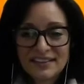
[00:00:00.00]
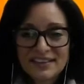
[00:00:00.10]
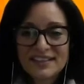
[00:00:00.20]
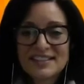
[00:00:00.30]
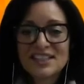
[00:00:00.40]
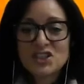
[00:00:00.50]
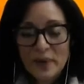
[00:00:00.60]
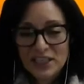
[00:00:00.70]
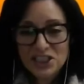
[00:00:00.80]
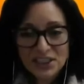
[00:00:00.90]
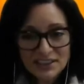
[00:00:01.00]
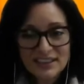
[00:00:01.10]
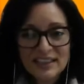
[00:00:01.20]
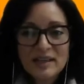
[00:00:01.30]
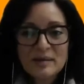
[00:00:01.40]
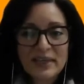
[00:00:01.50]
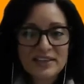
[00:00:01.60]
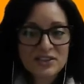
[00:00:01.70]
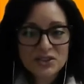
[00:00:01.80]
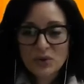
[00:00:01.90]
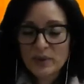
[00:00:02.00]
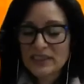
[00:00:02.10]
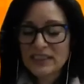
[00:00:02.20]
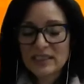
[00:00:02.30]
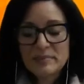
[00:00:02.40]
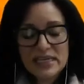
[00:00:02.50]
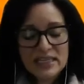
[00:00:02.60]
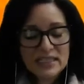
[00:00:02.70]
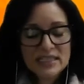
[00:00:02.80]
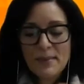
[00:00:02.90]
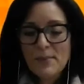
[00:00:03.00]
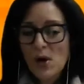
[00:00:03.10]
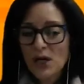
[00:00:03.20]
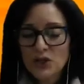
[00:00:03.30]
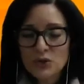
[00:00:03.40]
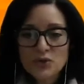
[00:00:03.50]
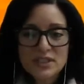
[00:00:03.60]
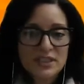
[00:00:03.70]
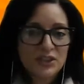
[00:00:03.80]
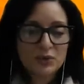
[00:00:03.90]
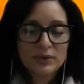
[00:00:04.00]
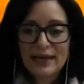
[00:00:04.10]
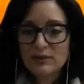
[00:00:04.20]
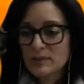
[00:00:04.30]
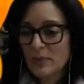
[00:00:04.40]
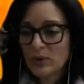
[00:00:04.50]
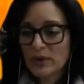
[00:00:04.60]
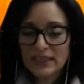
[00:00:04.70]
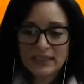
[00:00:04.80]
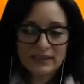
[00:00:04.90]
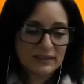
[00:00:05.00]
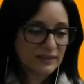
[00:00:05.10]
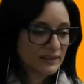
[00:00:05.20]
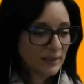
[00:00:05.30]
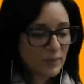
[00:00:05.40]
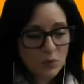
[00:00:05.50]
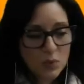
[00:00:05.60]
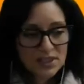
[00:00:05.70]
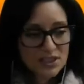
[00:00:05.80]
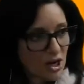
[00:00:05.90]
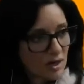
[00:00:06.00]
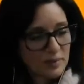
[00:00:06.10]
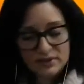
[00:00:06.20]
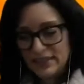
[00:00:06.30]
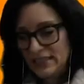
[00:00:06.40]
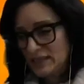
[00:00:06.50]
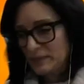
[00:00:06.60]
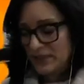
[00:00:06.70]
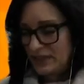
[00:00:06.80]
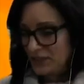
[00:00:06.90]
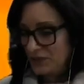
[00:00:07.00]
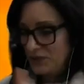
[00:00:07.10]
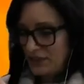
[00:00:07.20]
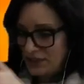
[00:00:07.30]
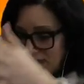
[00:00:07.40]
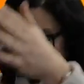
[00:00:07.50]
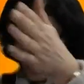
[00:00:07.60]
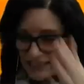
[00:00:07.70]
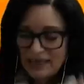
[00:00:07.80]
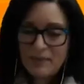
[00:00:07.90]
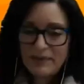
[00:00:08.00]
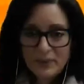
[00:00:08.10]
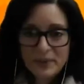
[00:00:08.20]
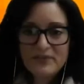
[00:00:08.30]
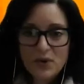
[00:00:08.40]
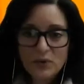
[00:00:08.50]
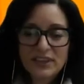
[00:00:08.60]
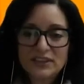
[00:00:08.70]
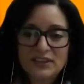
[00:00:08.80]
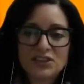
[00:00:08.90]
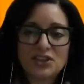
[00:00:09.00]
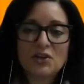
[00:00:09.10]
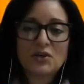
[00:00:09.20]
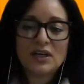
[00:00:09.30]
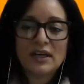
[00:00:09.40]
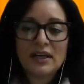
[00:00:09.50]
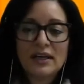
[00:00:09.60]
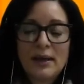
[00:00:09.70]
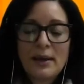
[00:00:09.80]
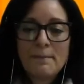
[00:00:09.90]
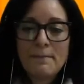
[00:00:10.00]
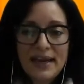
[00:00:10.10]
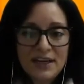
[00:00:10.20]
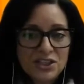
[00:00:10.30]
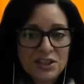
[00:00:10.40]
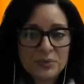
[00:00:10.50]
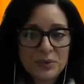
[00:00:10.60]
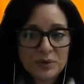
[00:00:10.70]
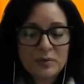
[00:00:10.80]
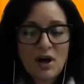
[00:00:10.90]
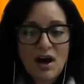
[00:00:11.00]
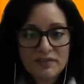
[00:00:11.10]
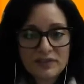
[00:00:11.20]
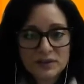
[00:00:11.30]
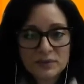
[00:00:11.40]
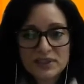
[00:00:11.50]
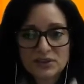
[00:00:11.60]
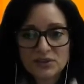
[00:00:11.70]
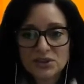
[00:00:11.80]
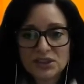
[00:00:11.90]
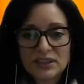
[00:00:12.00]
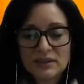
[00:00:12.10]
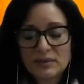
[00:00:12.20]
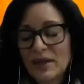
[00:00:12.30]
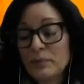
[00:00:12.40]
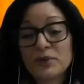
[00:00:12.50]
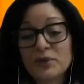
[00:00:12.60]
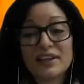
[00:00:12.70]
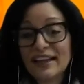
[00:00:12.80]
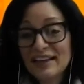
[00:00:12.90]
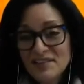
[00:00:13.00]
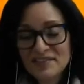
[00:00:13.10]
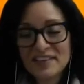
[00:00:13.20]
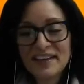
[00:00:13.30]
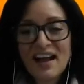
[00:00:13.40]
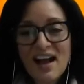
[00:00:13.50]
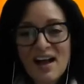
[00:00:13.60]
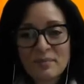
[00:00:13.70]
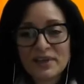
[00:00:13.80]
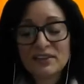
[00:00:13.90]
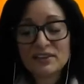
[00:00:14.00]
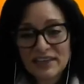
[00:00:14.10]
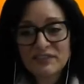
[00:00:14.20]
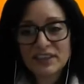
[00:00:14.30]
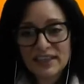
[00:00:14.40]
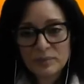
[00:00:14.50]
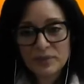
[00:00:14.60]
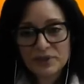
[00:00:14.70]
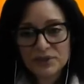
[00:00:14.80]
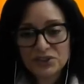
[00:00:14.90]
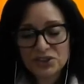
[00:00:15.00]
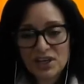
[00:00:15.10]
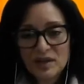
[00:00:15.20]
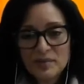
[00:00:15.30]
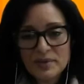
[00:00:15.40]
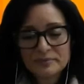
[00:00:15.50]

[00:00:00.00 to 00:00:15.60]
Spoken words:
the situation, because there's always going to be someone who's, loud spoken, and someone wants to talk about this, but then you need to keep everyone focused. So managing a room, conflict resolution, it will help you in life, but it'll definitely help you in your job.